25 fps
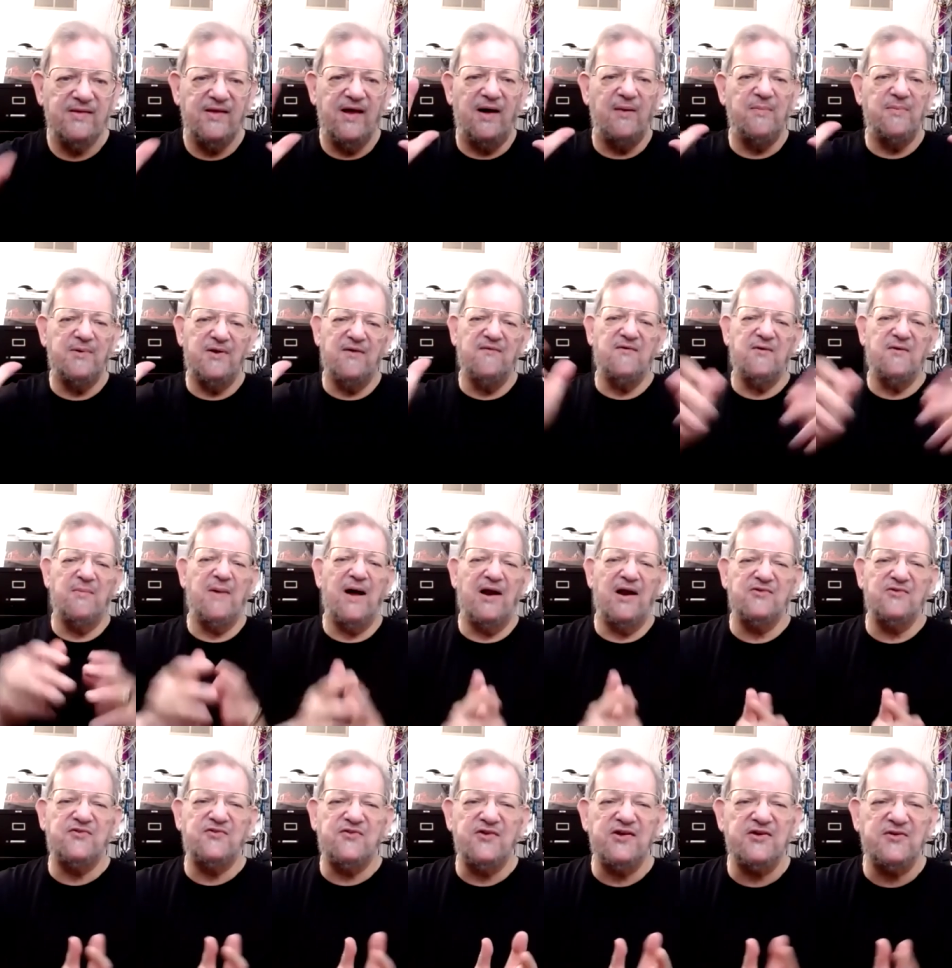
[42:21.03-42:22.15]
I'll give you
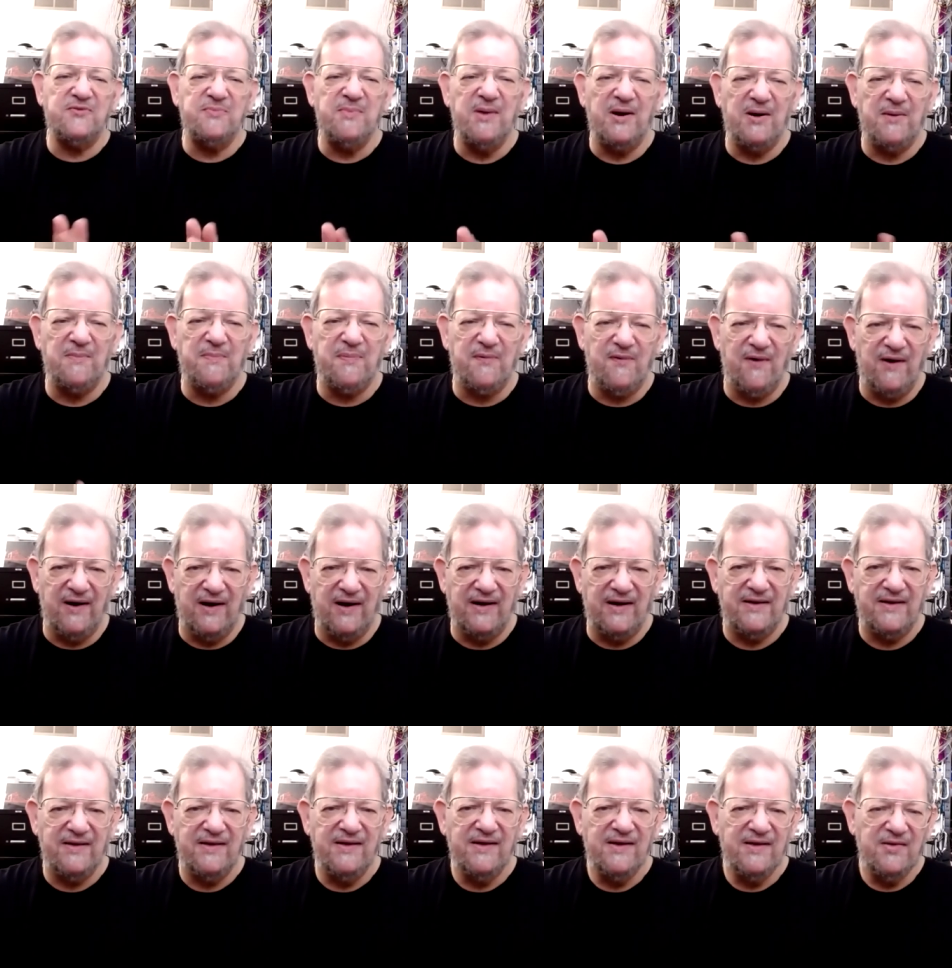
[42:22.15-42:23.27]
about a six minute break.
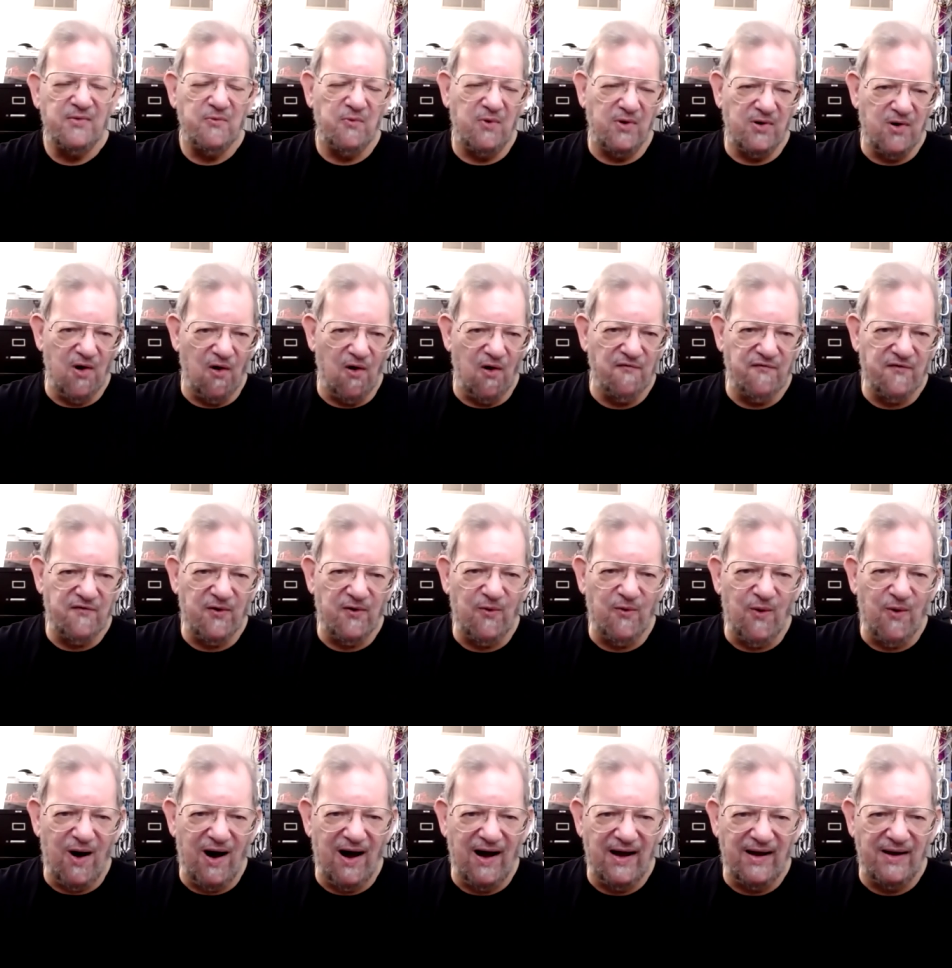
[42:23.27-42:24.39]
We'll go for a
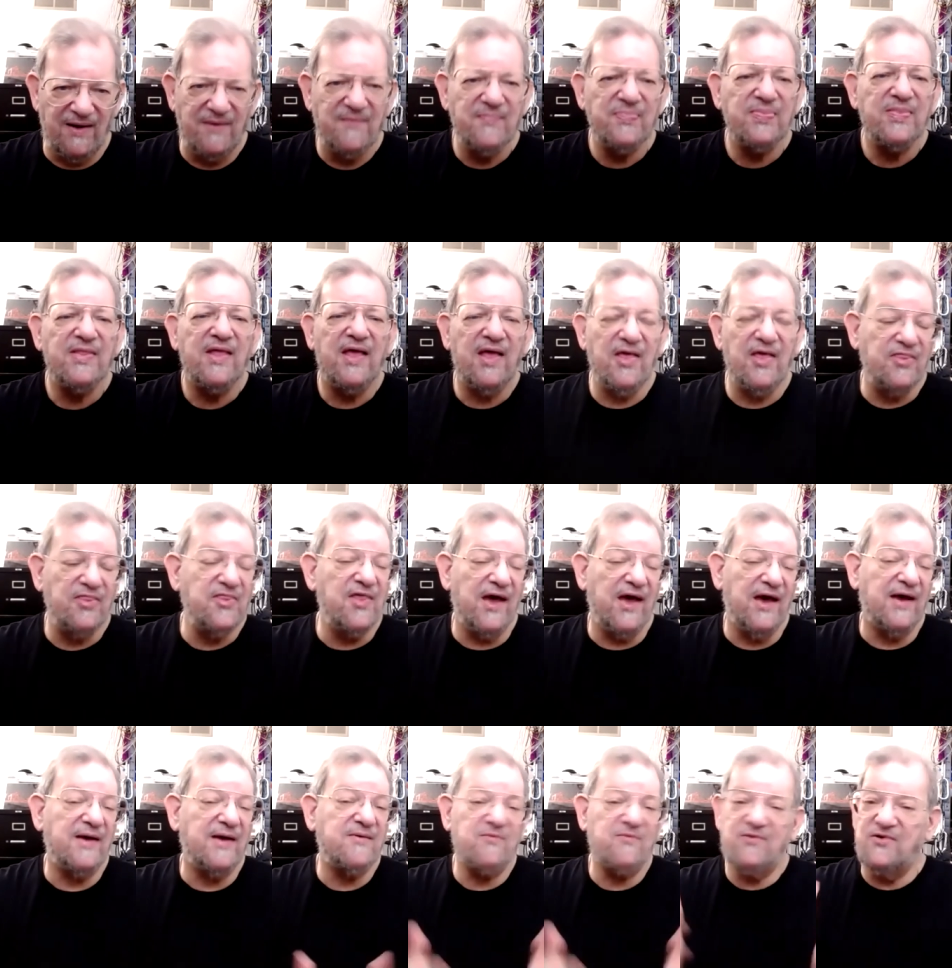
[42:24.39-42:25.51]
while. And
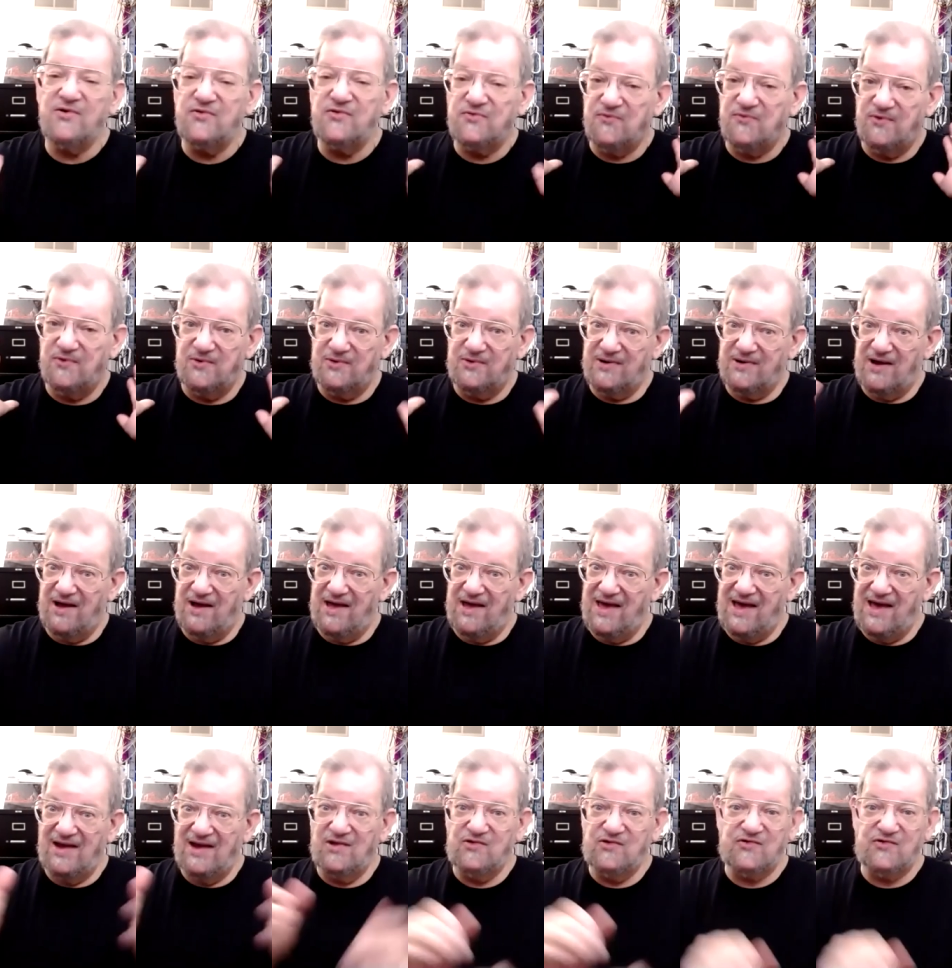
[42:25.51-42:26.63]
then, because we're
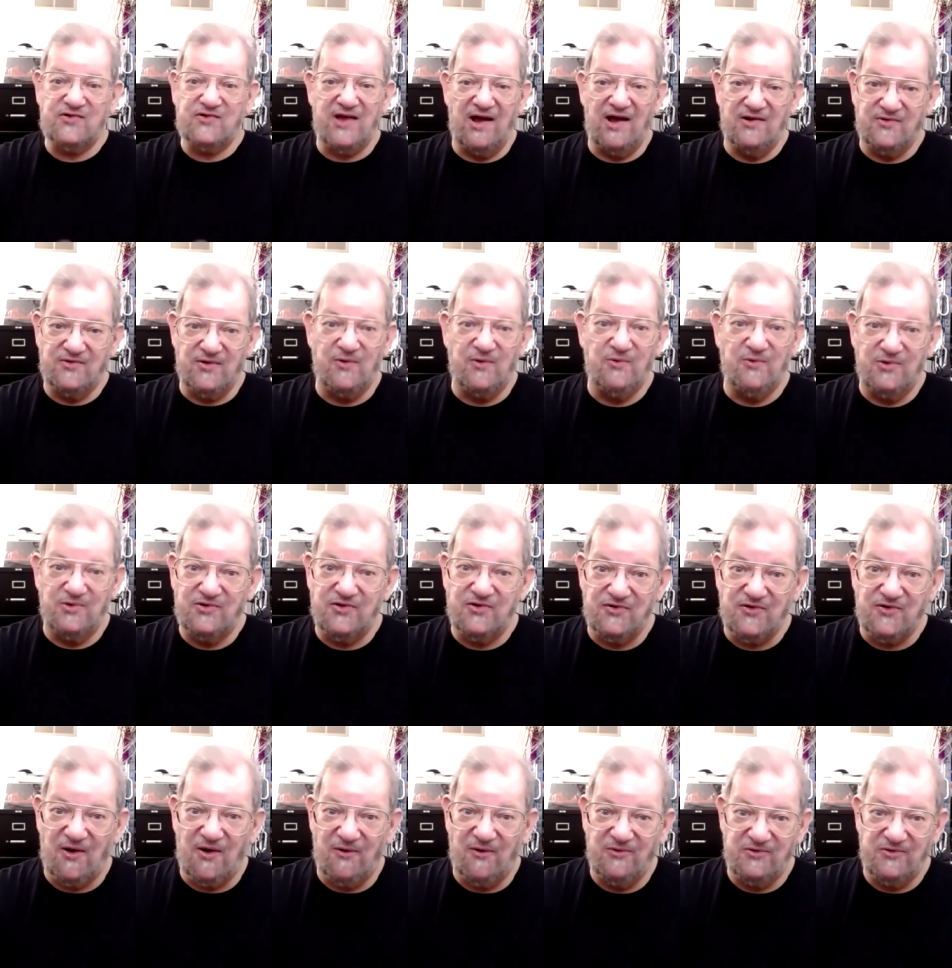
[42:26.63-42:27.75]
ahead of schedule, which is
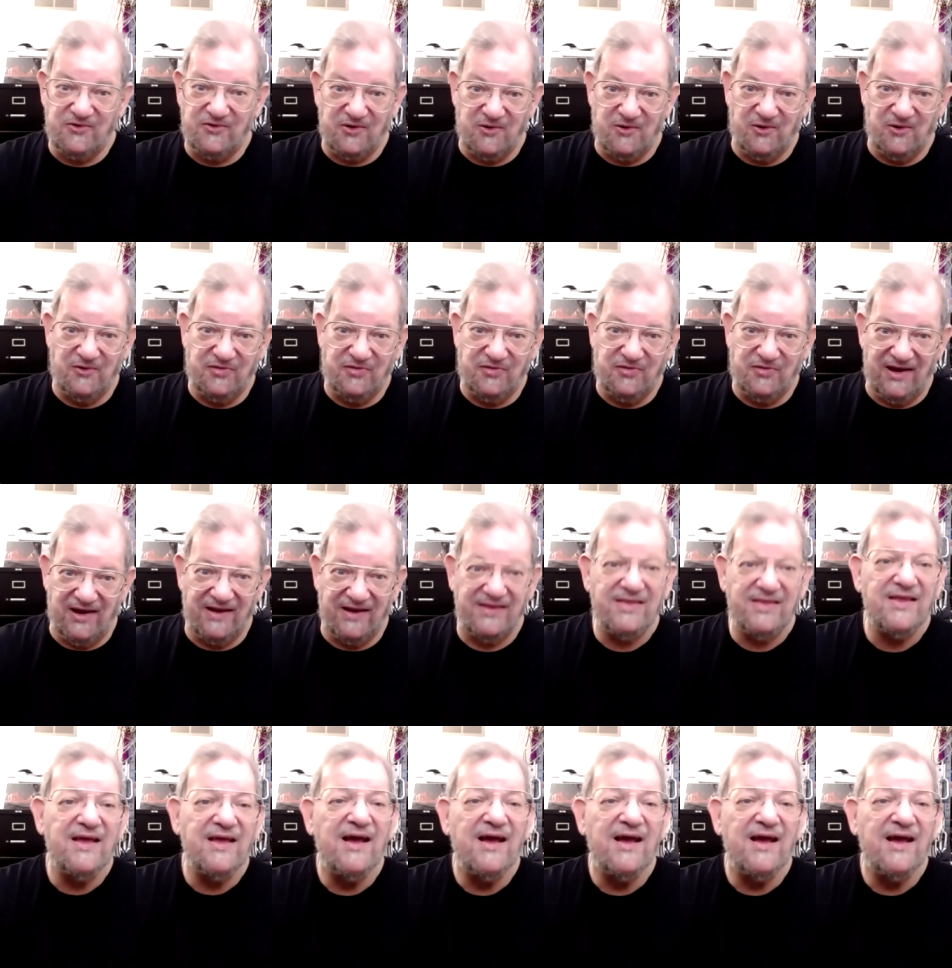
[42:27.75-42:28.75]
always a good thing,